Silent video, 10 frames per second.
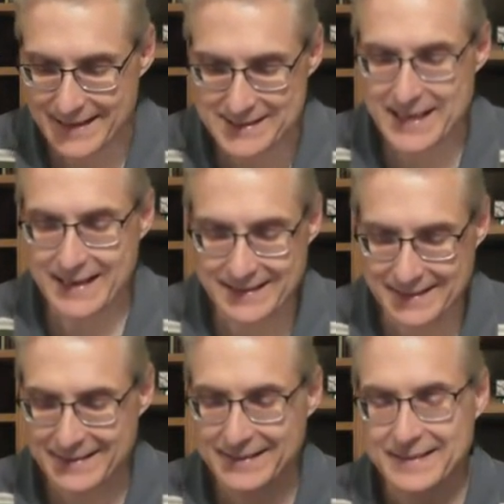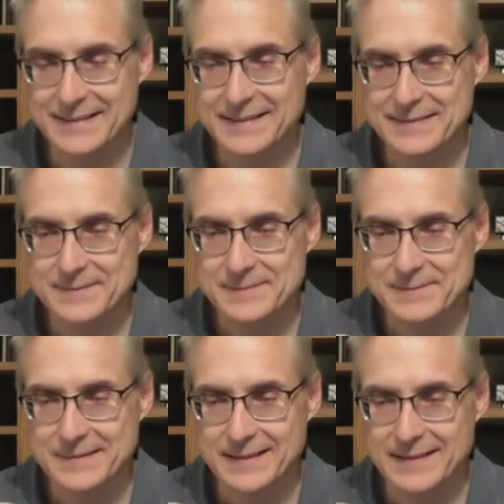it.
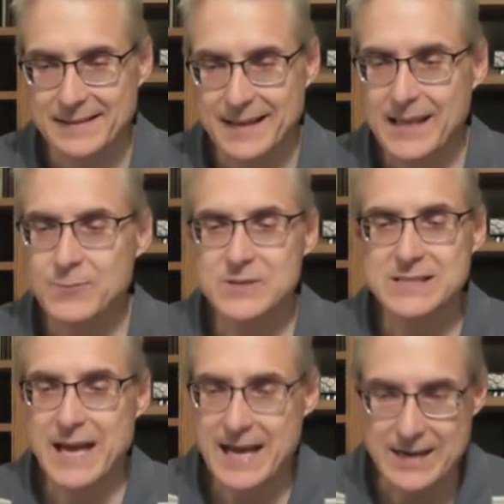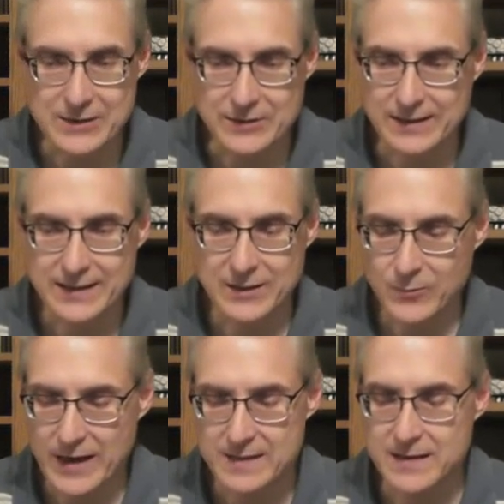He was tired in a
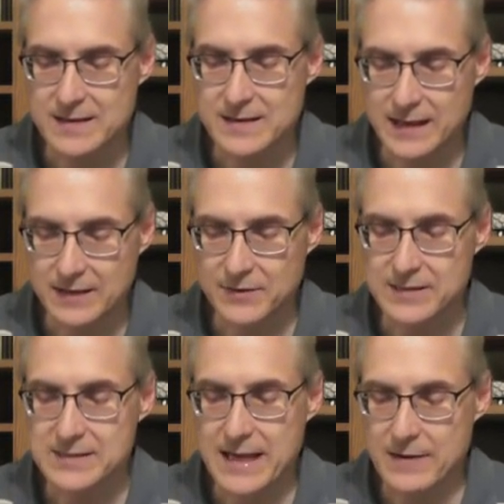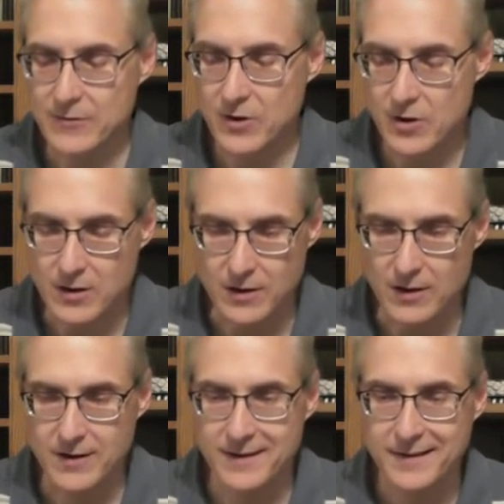way that none of us ever
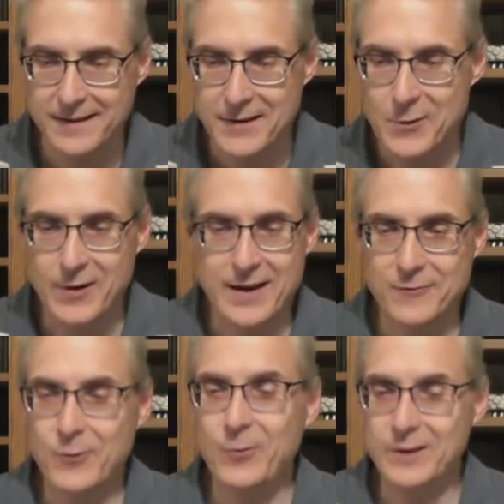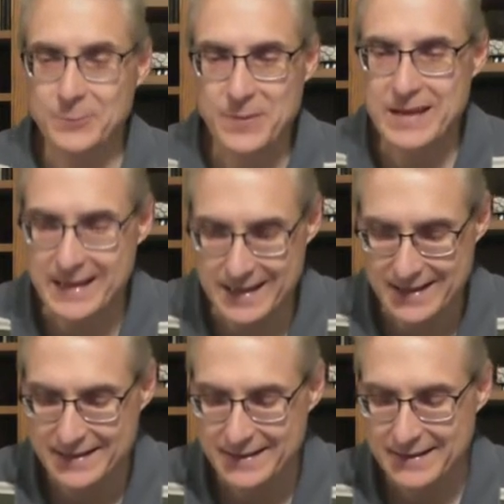are or ever will be,
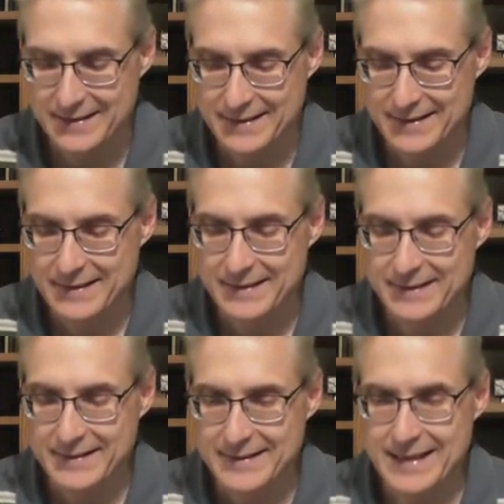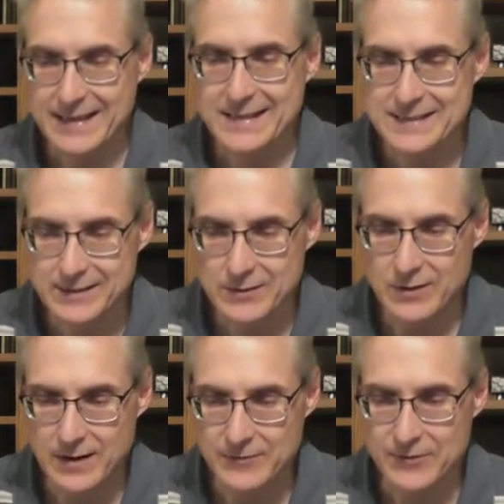yet continued
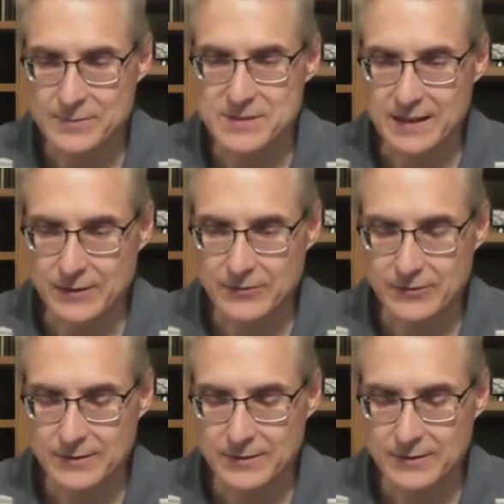to offer himself.